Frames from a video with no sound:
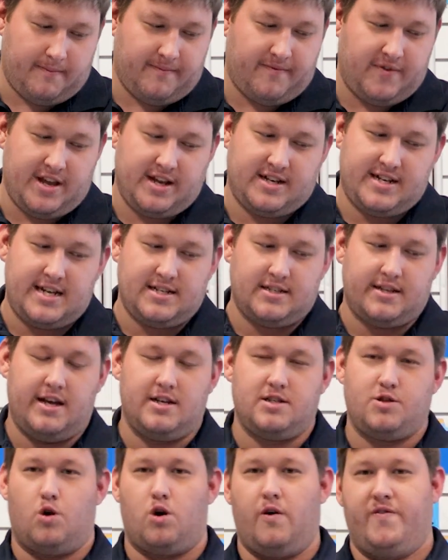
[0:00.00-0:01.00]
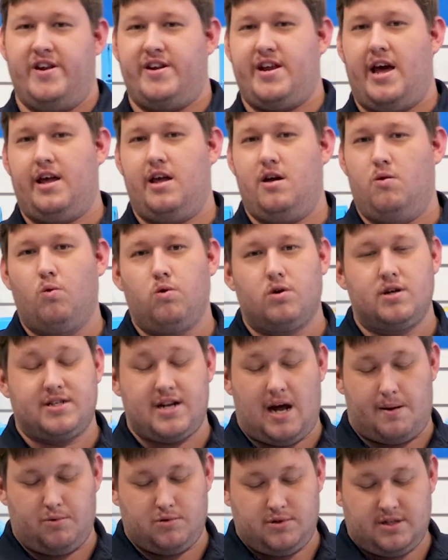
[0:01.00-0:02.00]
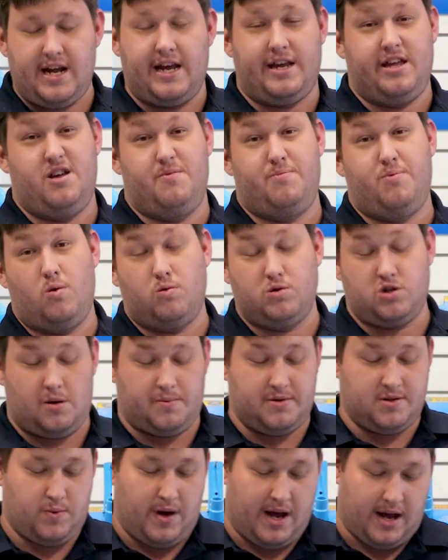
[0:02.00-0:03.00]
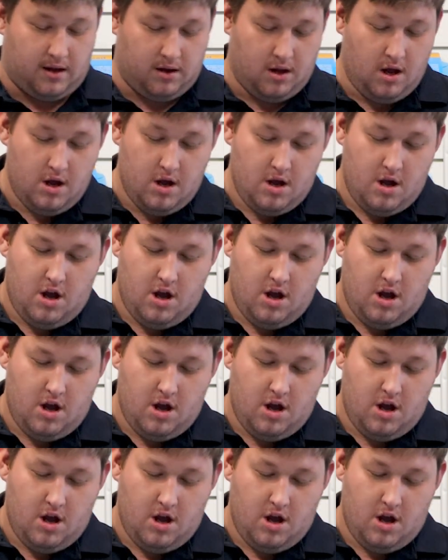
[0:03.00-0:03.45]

for your test kits, or if you're taking a water sample to take your pool shop as well,